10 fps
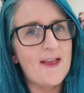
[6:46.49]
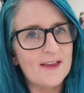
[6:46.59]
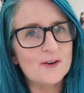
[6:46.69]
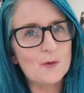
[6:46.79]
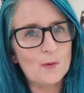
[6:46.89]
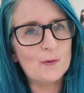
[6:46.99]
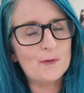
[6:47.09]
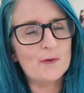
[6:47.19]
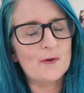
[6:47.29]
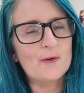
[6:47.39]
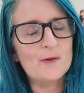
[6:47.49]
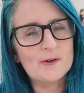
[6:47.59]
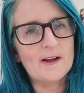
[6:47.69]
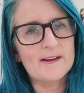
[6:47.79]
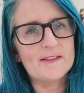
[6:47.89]
and also you
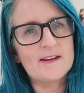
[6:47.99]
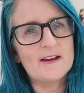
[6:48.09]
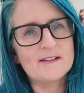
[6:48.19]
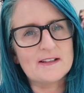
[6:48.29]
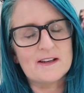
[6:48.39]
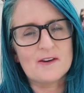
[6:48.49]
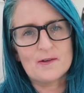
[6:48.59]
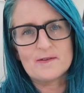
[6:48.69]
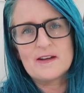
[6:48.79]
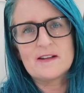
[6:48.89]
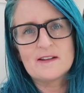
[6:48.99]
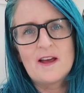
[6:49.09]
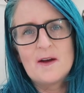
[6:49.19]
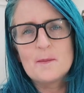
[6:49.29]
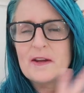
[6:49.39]
like the idea of these
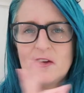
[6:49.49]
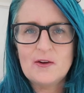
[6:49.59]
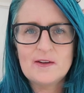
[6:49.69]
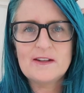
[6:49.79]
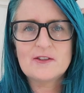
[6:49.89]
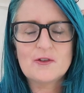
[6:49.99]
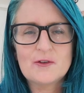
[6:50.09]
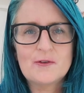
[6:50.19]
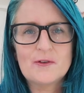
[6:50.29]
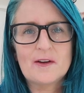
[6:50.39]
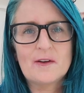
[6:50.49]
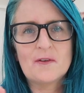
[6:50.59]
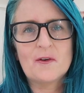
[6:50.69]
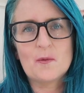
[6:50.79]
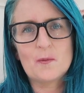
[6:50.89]
peculiar
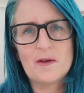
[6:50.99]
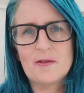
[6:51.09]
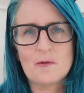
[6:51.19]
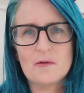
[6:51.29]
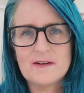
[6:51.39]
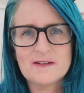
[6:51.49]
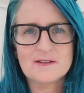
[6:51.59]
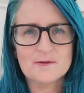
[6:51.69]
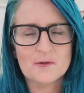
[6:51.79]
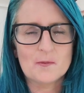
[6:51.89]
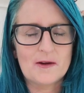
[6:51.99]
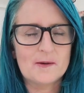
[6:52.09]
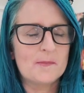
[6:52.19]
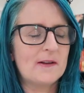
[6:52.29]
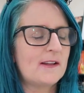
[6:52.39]
children with all these different weird
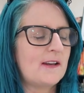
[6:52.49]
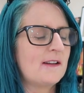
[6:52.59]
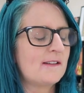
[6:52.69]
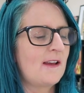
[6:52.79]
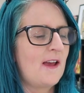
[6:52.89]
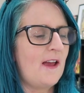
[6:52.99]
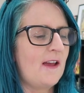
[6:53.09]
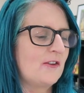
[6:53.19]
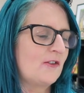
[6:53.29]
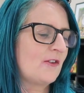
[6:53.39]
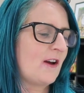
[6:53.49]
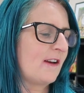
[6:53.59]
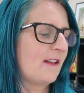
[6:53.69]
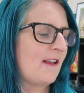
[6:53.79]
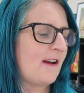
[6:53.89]
abilities, and you
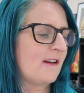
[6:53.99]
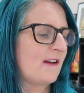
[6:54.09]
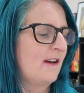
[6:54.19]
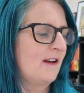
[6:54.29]
kind of like